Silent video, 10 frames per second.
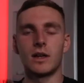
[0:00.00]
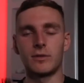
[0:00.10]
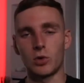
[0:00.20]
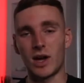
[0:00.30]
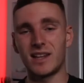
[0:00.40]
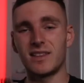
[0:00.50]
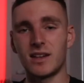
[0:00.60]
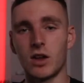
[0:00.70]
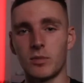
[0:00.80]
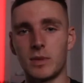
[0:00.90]
If you're anything
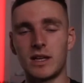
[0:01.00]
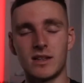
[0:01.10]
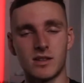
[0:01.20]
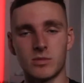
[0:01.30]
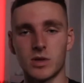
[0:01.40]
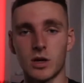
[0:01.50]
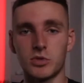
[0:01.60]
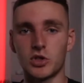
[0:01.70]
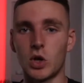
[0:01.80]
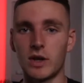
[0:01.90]
like me,
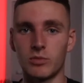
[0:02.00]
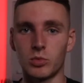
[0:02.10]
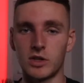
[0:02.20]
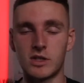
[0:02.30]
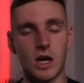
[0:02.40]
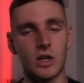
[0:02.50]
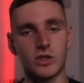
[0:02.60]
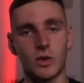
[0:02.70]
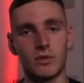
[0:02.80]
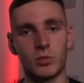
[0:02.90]
sometimes you don't even want to touch,
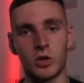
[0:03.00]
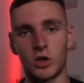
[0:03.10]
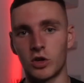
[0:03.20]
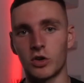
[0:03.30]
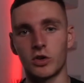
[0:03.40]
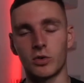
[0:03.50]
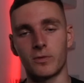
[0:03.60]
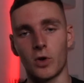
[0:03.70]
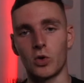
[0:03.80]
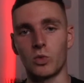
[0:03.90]
don't even want to look at your
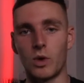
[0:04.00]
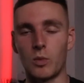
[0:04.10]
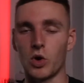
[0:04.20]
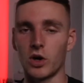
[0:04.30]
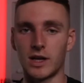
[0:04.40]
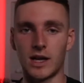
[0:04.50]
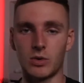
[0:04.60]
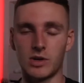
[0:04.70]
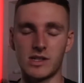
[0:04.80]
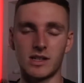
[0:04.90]
phone when working
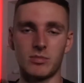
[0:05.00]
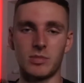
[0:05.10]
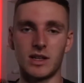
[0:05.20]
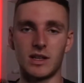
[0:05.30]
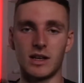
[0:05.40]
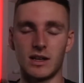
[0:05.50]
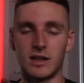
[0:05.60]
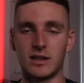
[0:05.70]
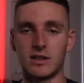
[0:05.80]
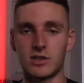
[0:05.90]
out, because it can be
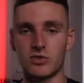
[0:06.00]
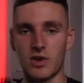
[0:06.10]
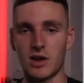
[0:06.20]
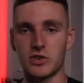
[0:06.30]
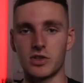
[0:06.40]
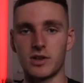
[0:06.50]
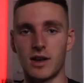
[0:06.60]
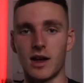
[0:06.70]
a distraction.